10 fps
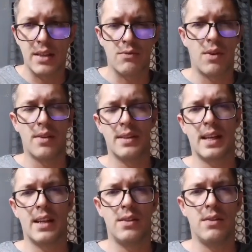It's rather
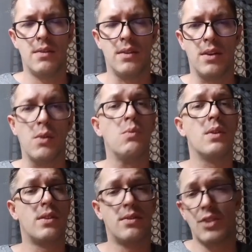telling you,
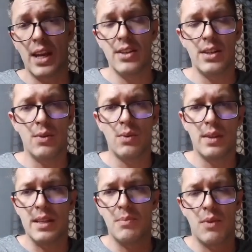with changing all
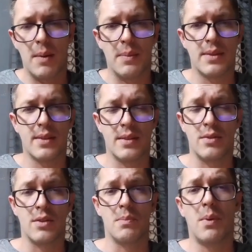these parameters
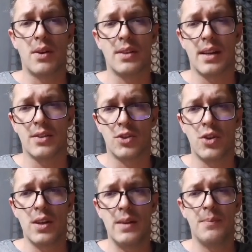into the box size and
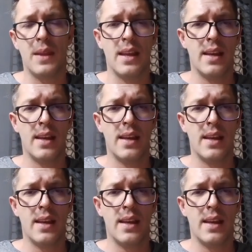tuning,